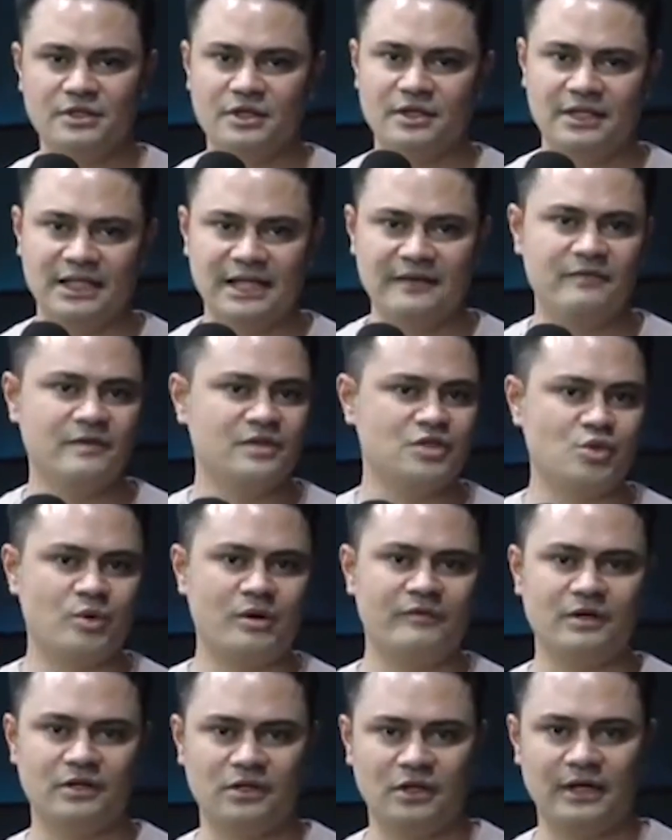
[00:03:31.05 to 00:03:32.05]
You know, 11,
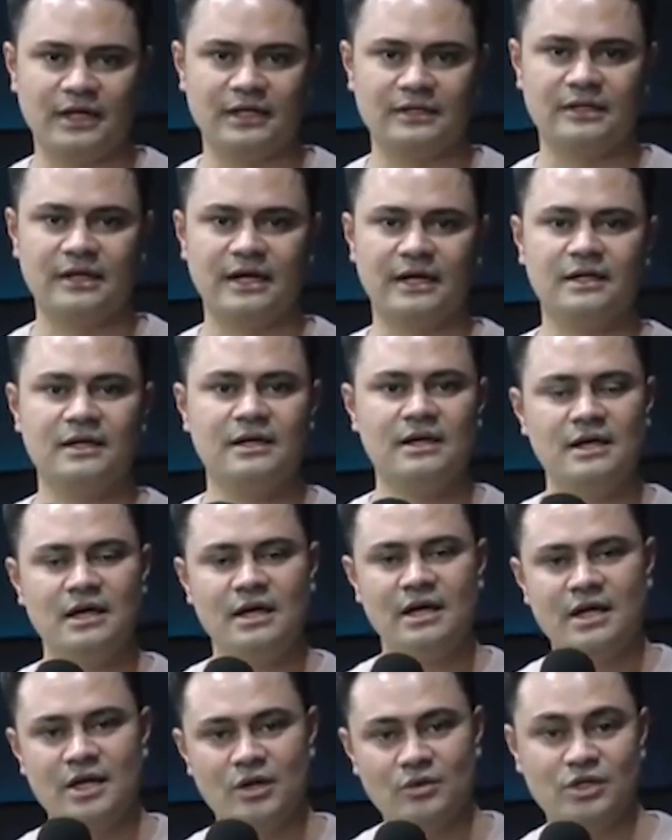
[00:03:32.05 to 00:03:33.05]
12 o'clock at night,
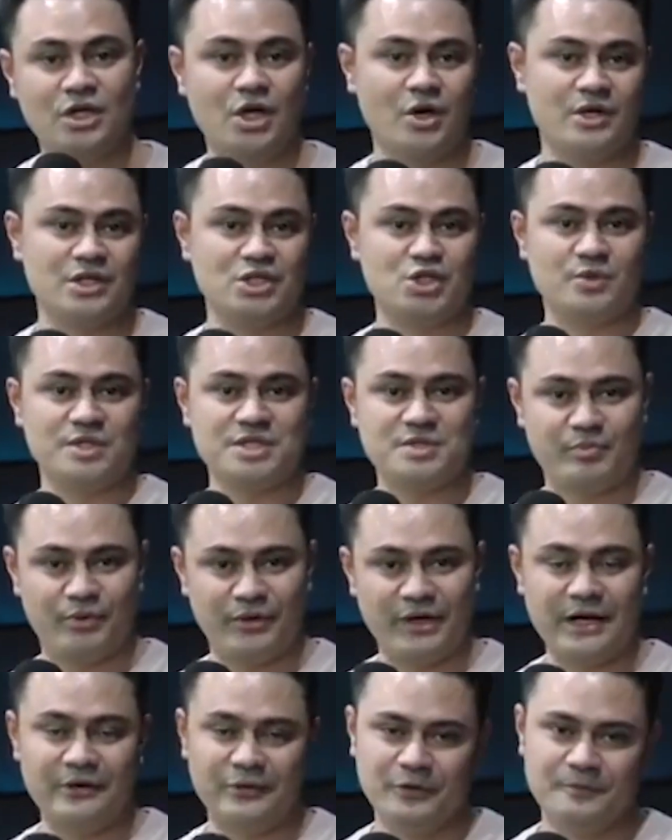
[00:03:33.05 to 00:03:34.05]
he would go into his
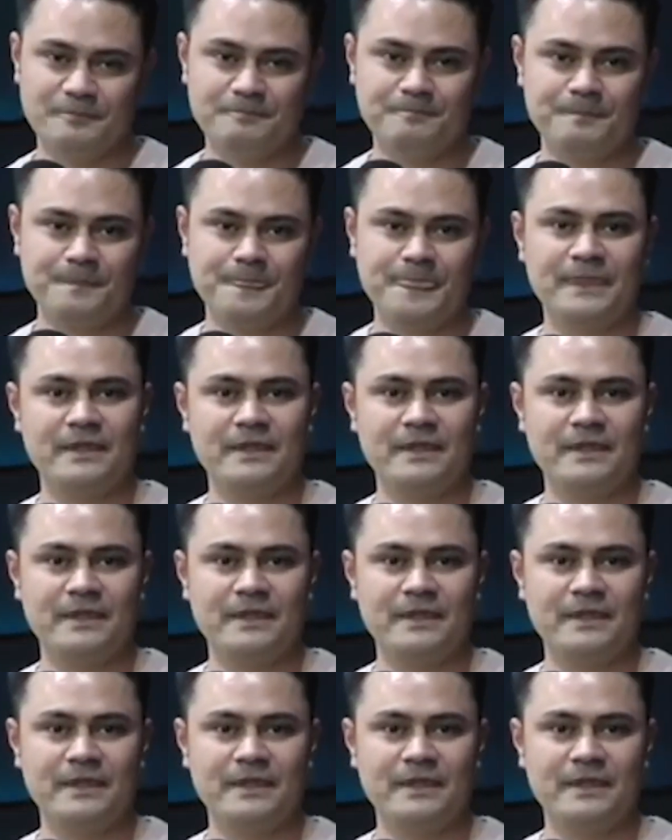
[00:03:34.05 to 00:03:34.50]
prayer room,